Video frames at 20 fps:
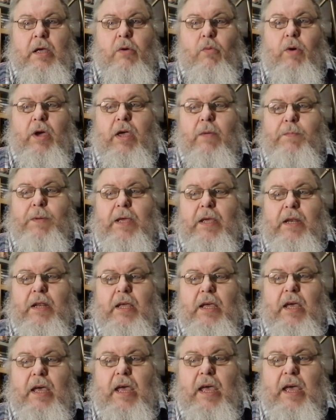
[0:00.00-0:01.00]

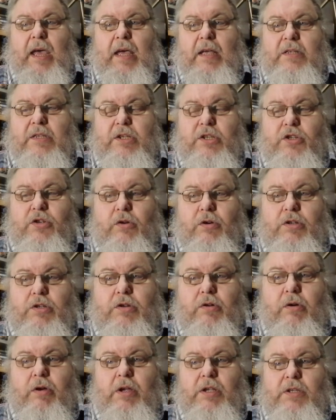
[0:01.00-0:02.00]
Wikipedia has the short
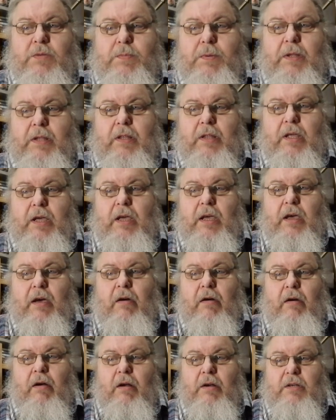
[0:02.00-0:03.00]
stories, but they
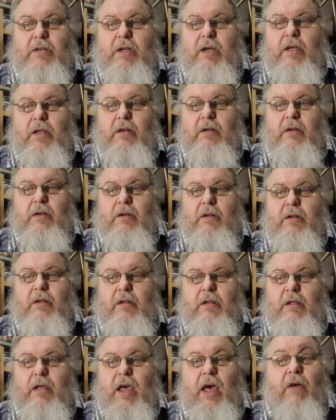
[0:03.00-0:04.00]
are done
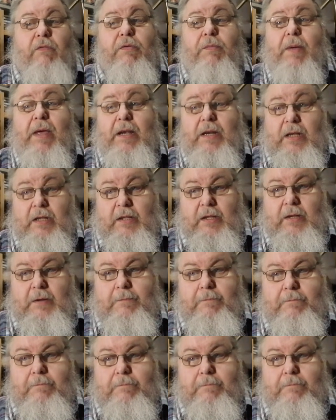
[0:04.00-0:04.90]
alphabetically.